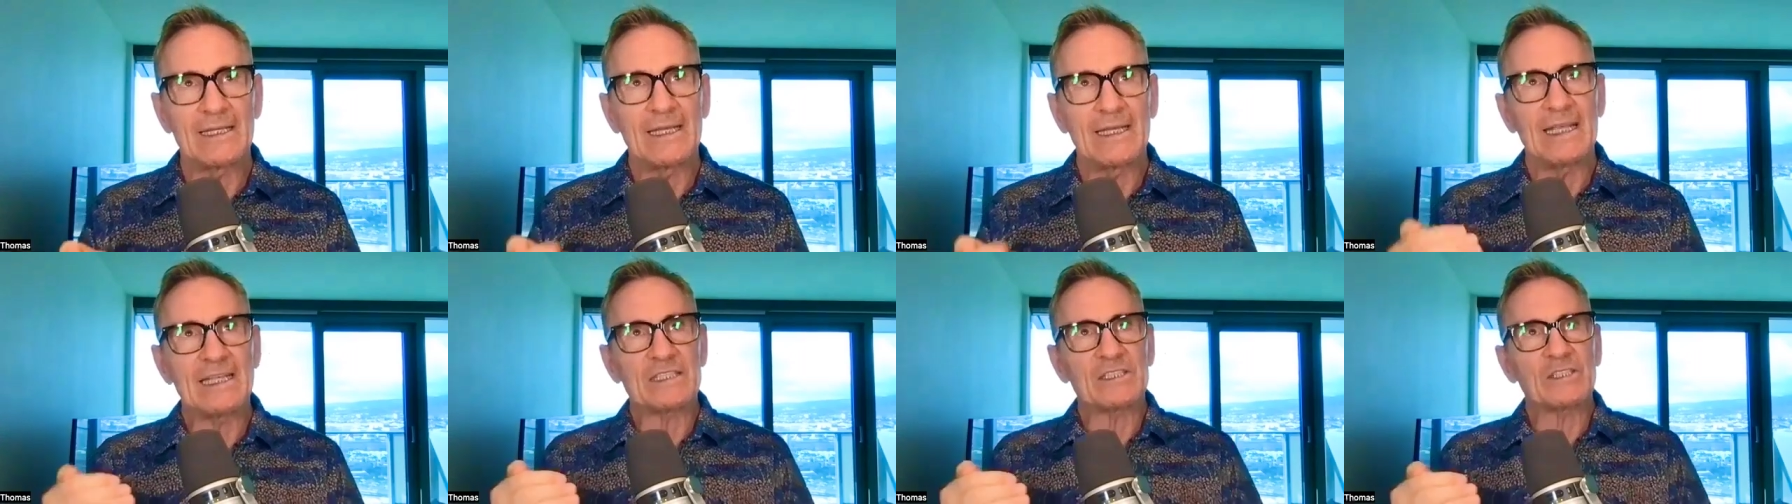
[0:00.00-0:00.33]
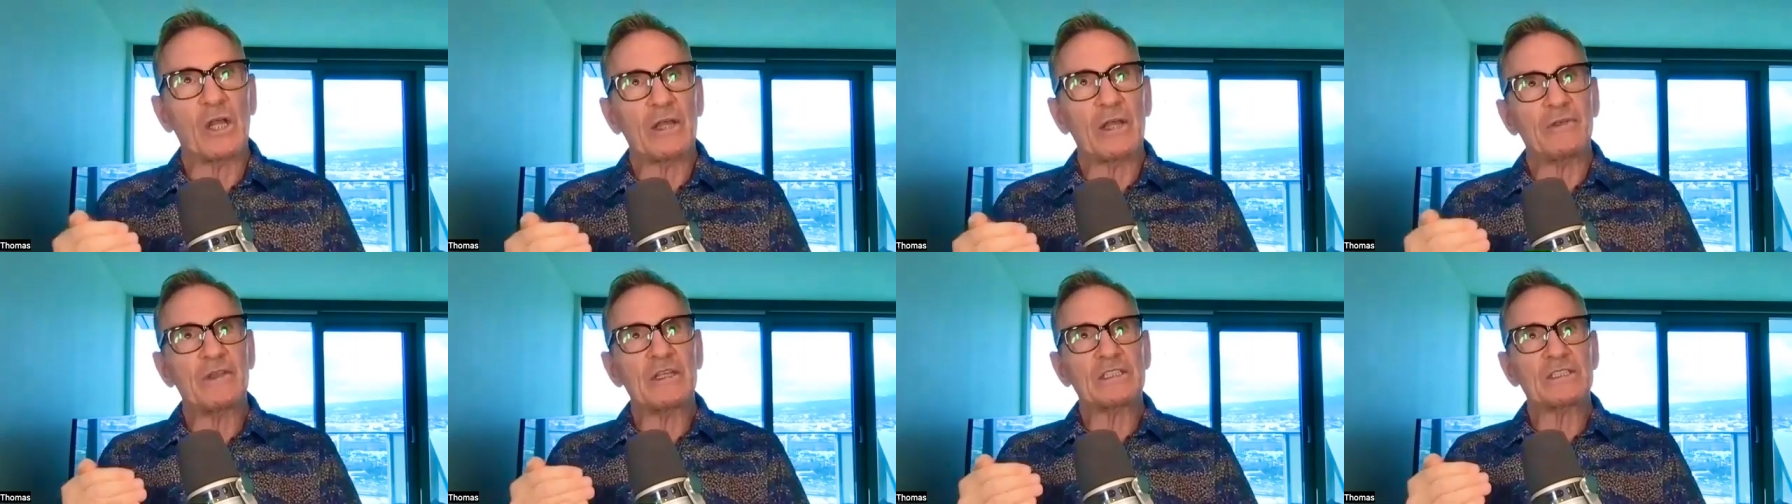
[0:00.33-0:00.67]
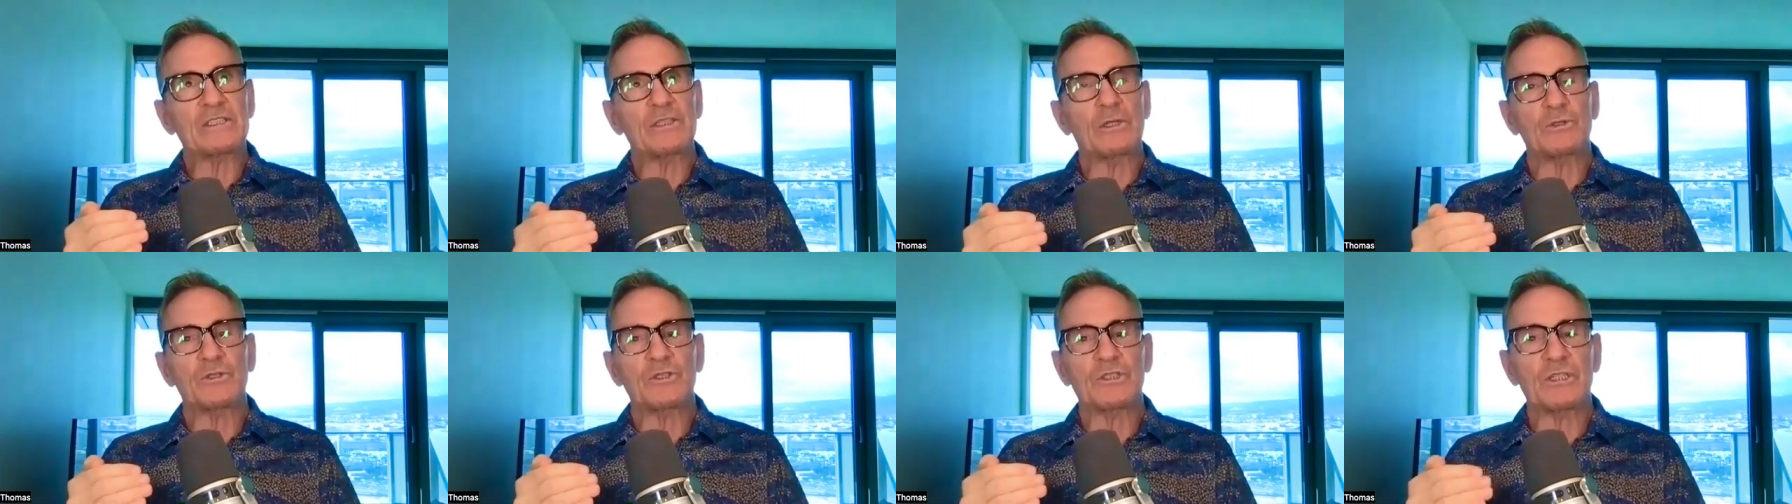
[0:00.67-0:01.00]
It's not
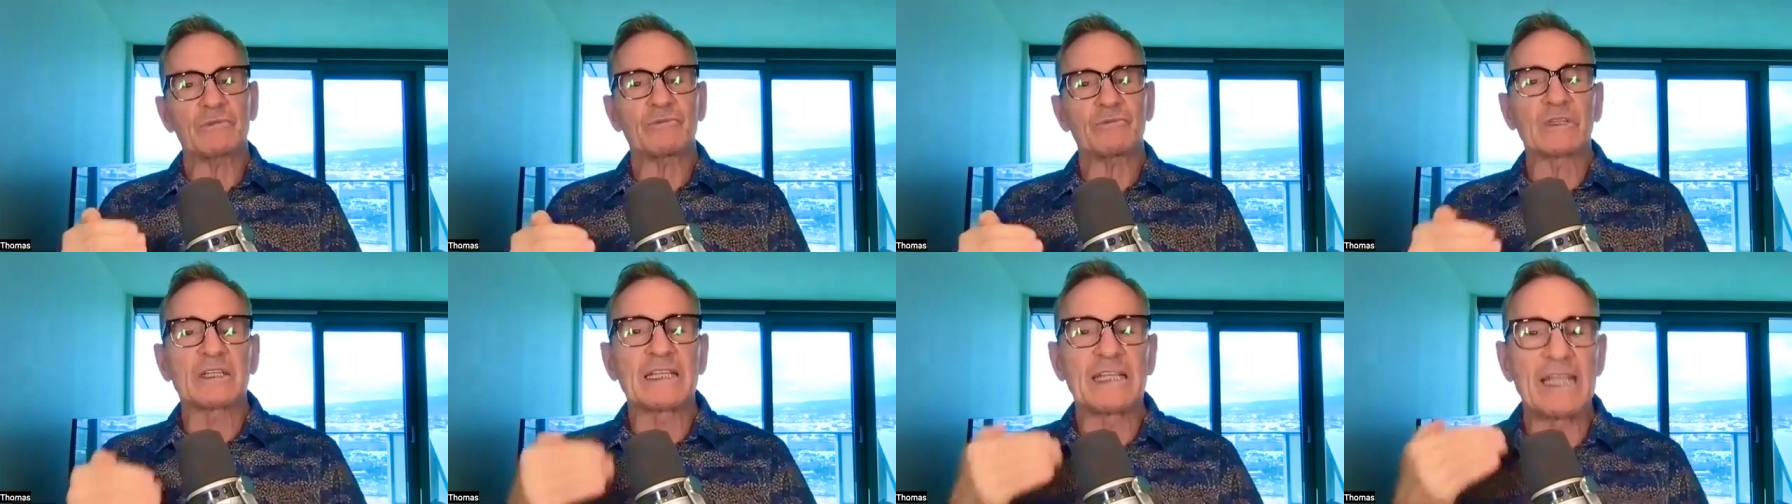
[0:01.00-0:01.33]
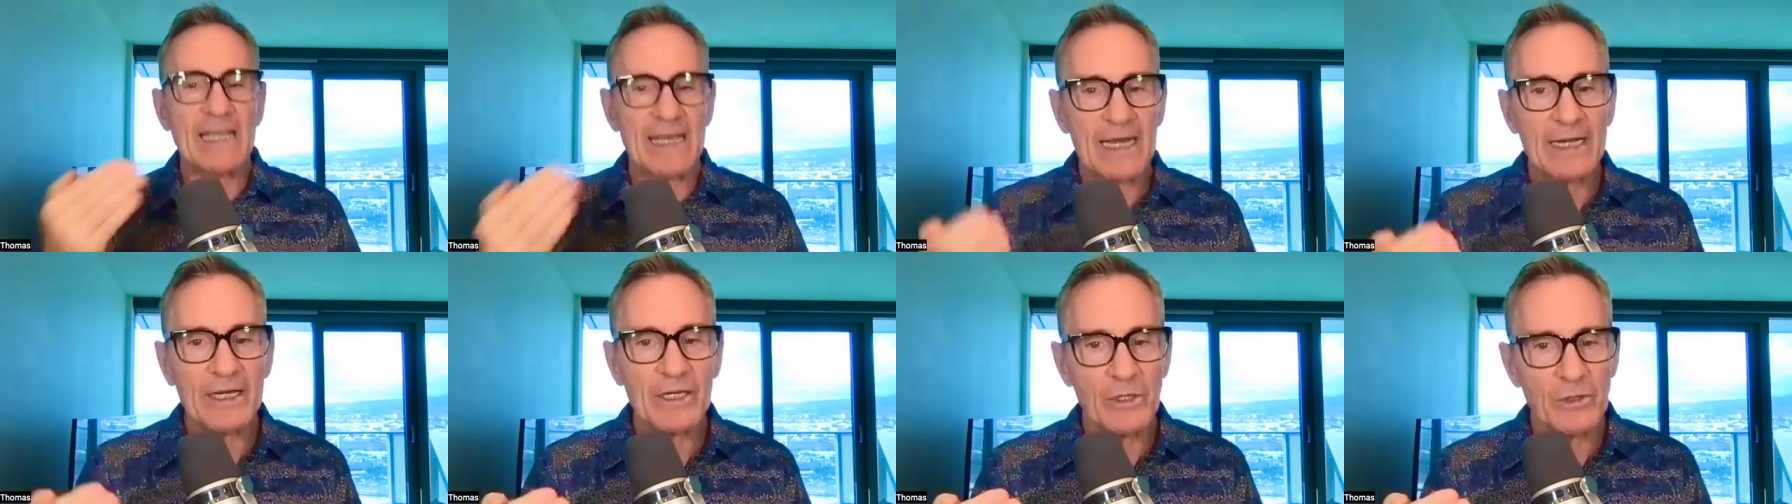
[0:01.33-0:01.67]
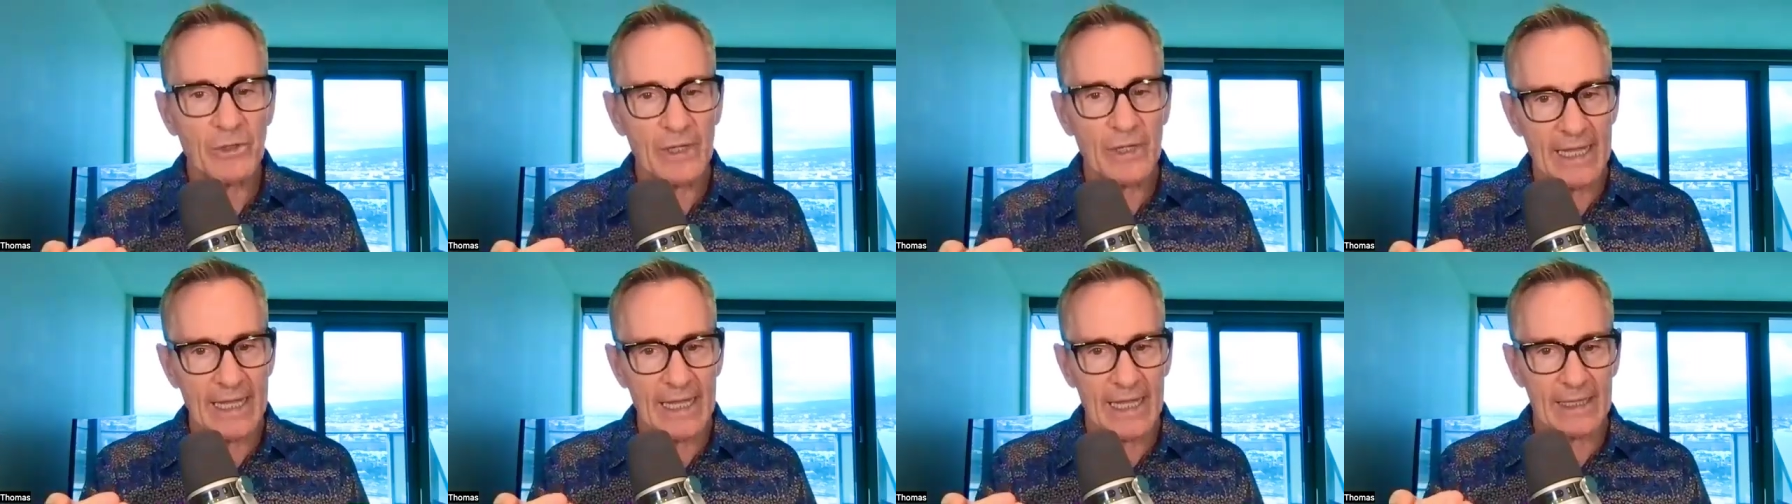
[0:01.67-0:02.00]
this notion of get out of
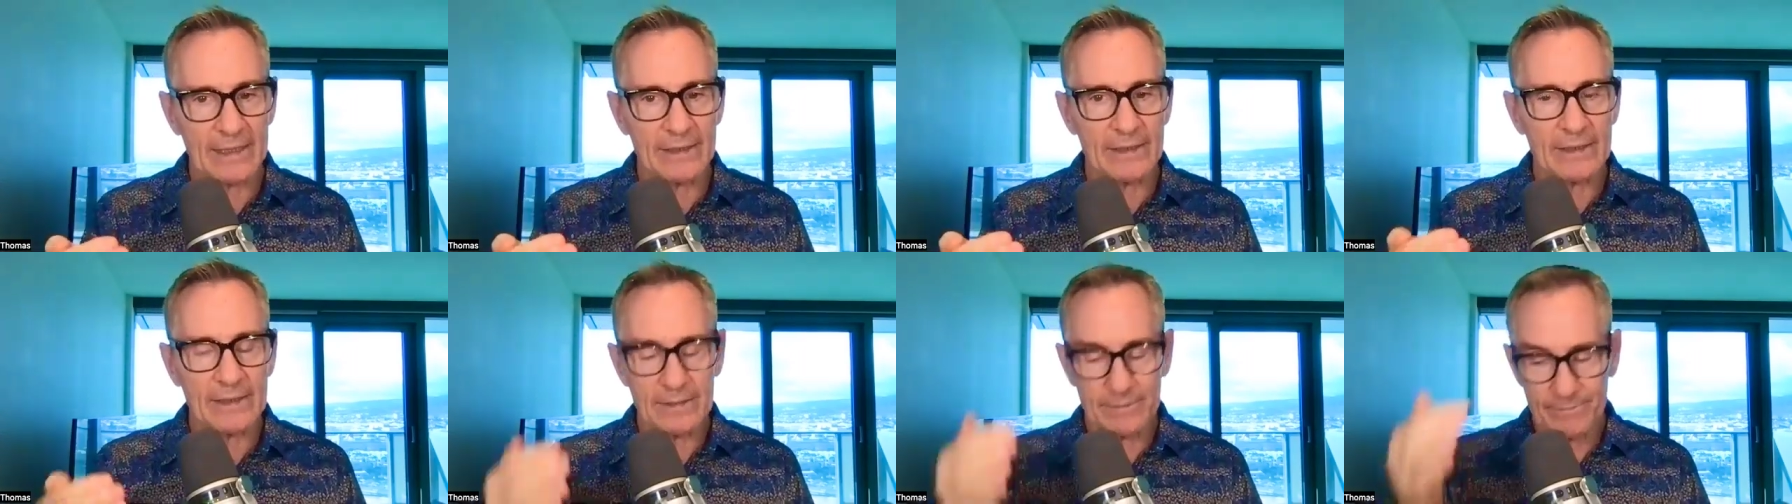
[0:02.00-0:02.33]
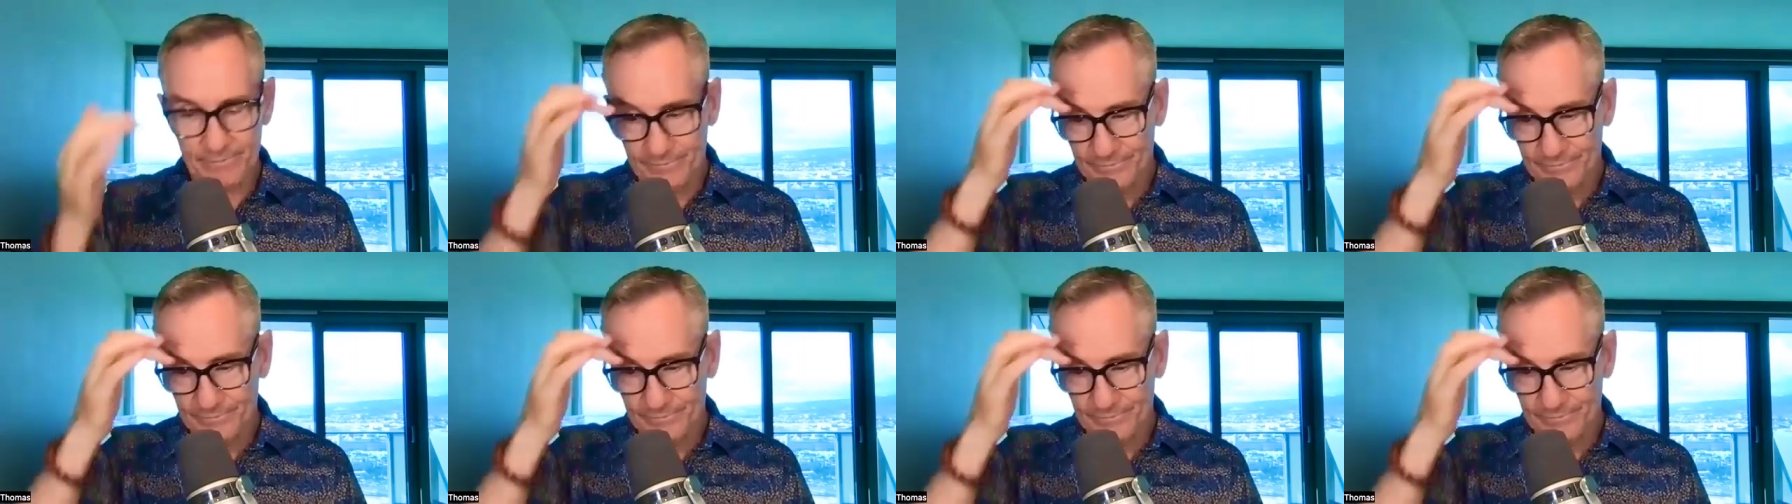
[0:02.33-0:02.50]
your head.